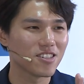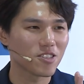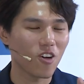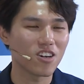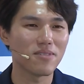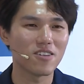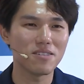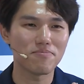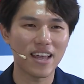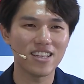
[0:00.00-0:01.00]
Talk about
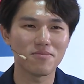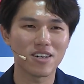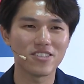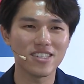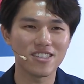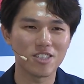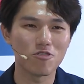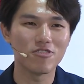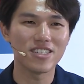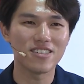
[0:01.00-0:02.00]
it, plan about it,
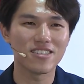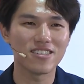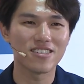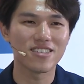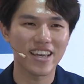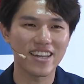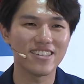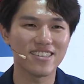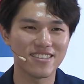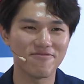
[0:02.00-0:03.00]
do it, get it.
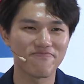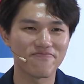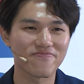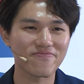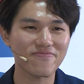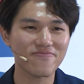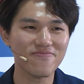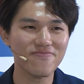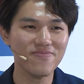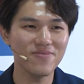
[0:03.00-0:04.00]

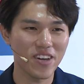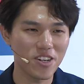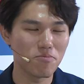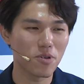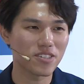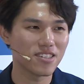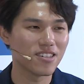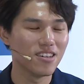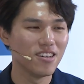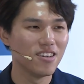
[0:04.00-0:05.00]
Very important.
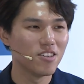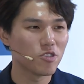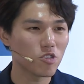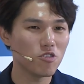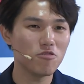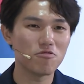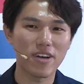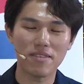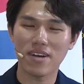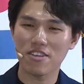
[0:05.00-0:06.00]
So
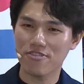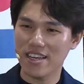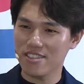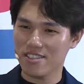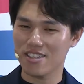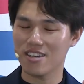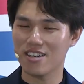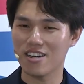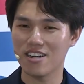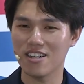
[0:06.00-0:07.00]
when my friends
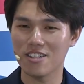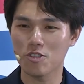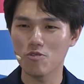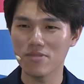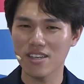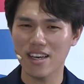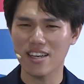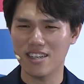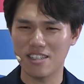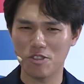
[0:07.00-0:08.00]
told me,
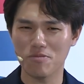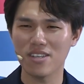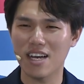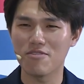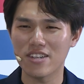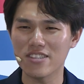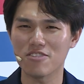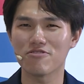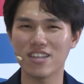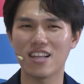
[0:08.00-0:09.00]
hey, Jimmy, I'm very
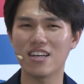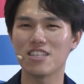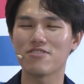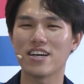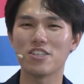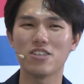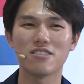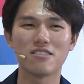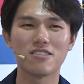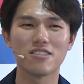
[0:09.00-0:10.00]
afraid if I
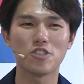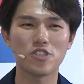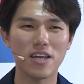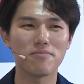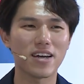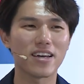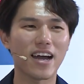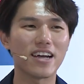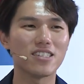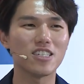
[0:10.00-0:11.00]
share my
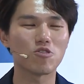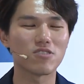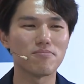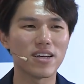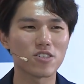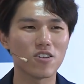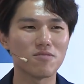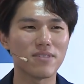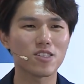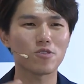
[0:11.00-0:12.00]
idea to the
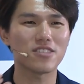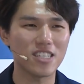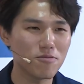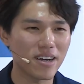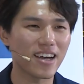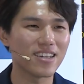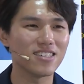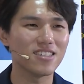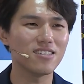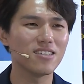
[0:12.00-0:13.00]
mentor steal my
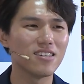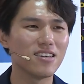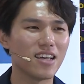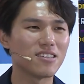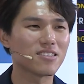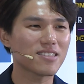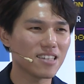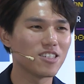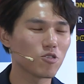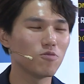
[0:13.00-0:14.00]
idea and
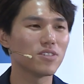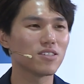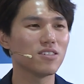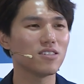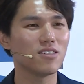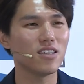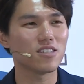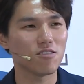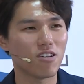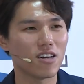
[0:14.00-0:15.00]
start his own business. Then I
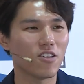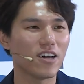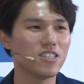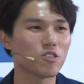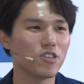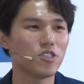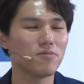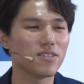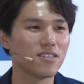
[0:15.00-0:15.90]
said, wow, your idea is quite cheap.